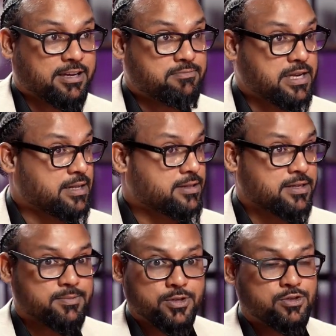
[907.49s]
million
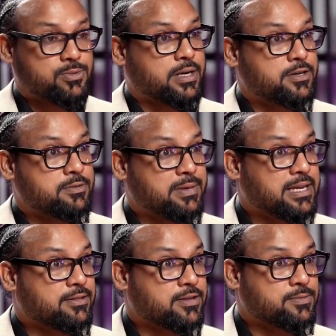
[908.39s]
dirhams or 200
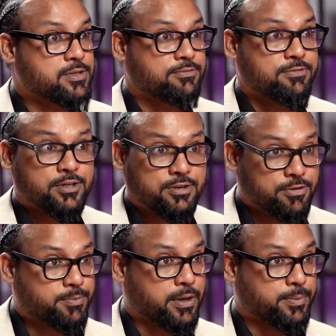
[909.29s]
million dirhams of worth of a
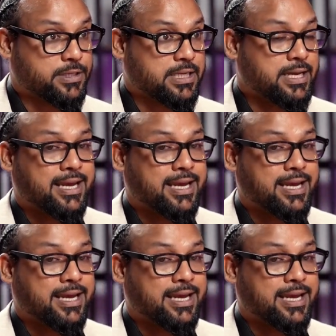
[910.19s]
property,